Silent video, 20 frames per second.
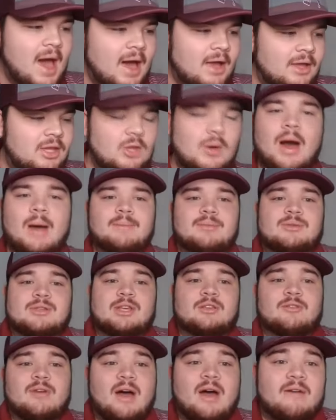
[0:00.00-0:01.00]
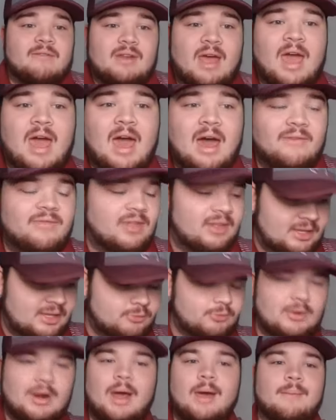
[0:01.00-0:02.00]
you know, I'm six five and a half. Like that's
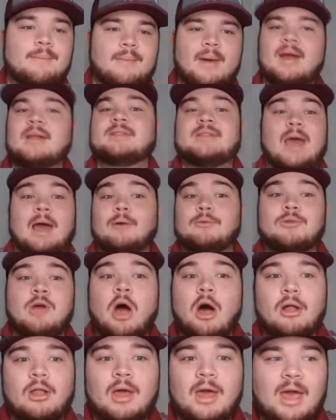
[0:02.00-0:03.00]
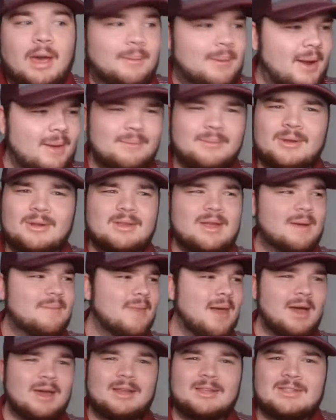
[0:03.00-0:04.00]
what I'm. That's how tall I am. And I'm gonna. I'm
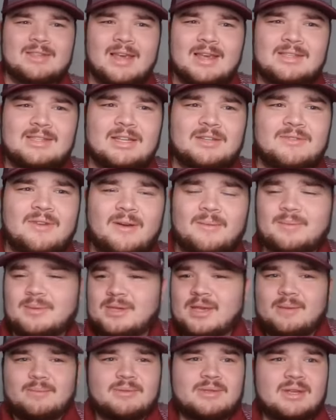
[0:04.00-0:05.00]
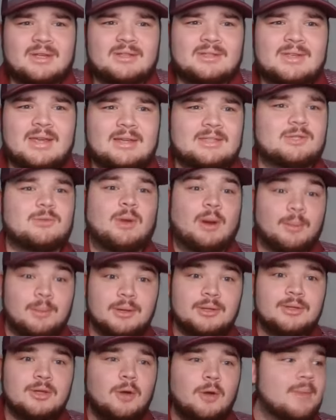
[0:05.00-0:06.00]
not gonna say six five. I'm gonna say I'm six six. So what I'm gonna
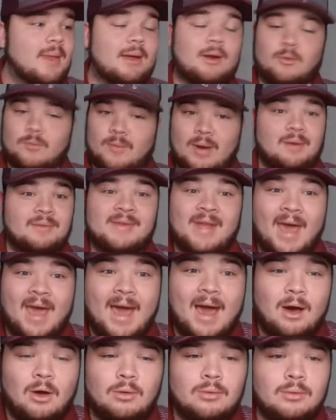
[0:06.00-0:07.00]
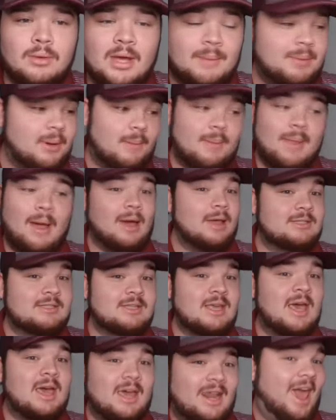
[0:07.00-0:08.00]
do, I'm not gonna round down, but I'm not gonna
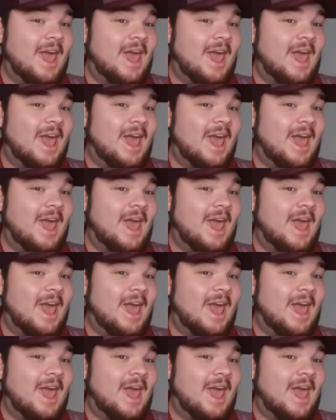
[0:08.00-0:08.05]
say and a